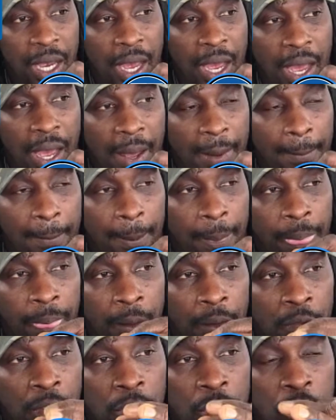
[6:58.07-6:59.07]
And
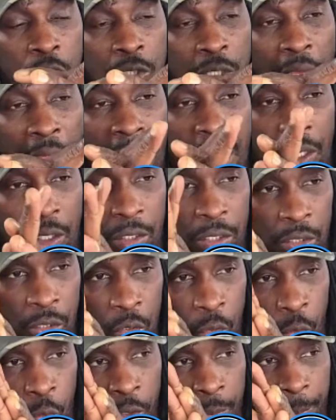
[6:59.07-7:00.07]
I'm gonna
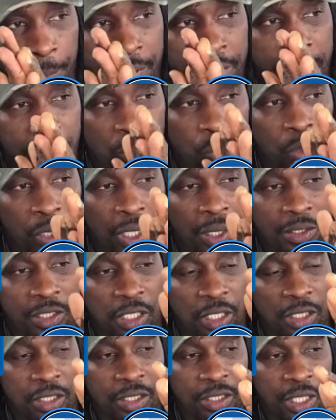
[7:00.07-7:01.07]
go repeat what I just